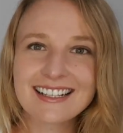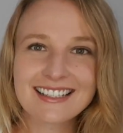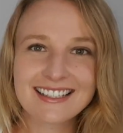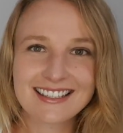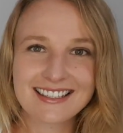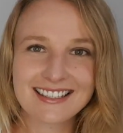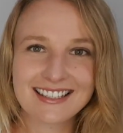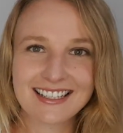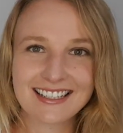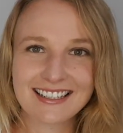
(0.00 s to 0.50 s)

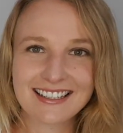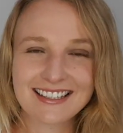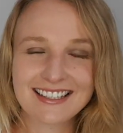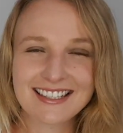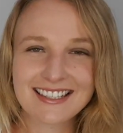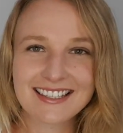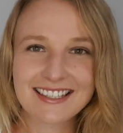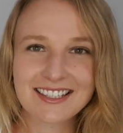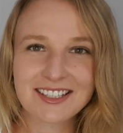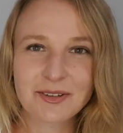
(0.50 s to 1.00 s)

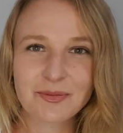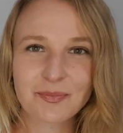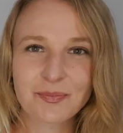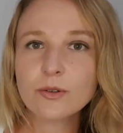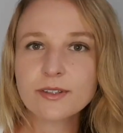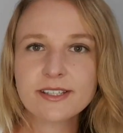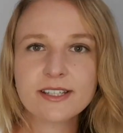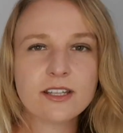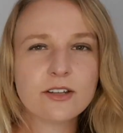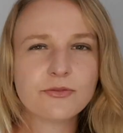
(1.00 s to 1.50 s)
Since.
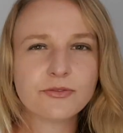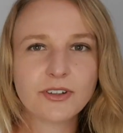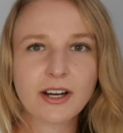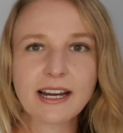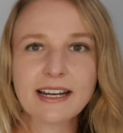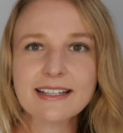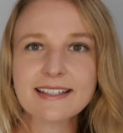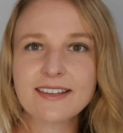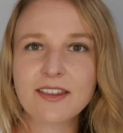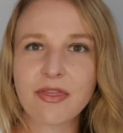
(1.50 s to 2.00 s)
Also the
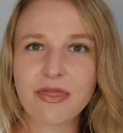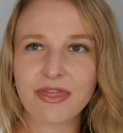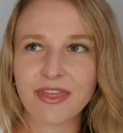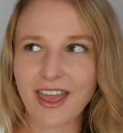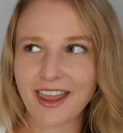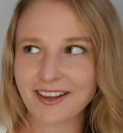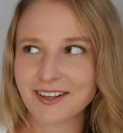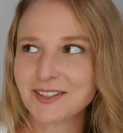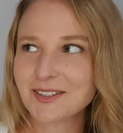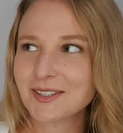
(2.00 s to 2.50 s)
phrase
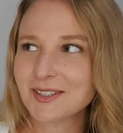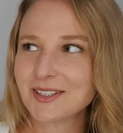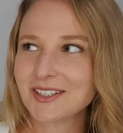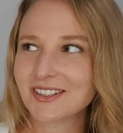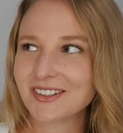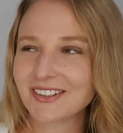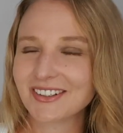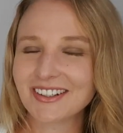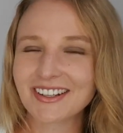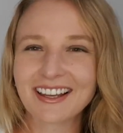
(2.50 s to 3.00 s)
thanks
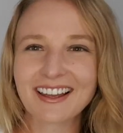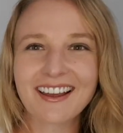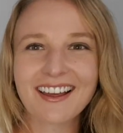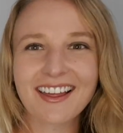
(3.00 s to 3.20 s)
to